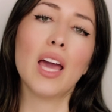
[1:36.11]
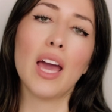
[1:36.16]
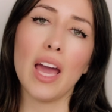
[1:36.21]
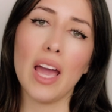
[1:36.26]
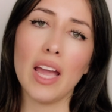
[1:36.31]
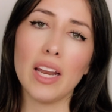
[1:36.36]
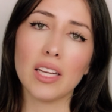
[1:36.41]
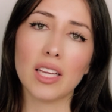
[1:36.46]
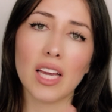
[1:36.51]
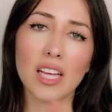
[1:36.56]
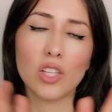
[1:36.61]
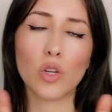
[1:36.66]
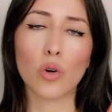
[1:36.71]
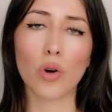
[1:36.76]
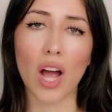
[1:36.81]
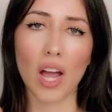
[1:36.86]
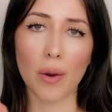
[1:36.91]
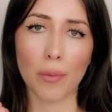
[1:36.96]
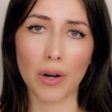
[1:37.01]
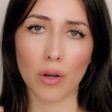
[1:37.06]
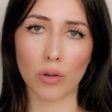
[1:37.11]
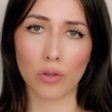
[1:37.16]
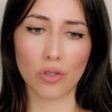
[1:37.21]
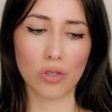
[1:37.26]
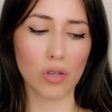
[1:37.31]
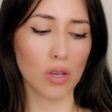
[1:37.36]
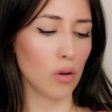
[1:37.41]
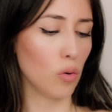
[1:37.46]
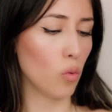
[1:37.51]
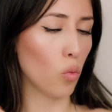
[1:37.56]
and get your
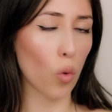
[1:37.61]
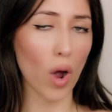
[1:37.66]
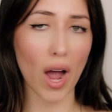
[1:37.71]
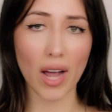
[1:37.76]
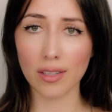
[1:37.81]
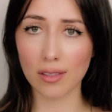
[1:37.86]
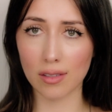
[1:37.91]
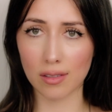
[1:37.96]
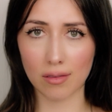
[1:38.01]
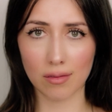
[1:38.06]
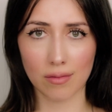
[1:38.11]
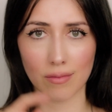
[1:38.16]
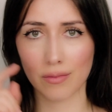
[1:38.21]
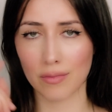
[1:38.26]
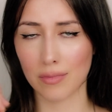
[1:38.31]
eyebrows waxed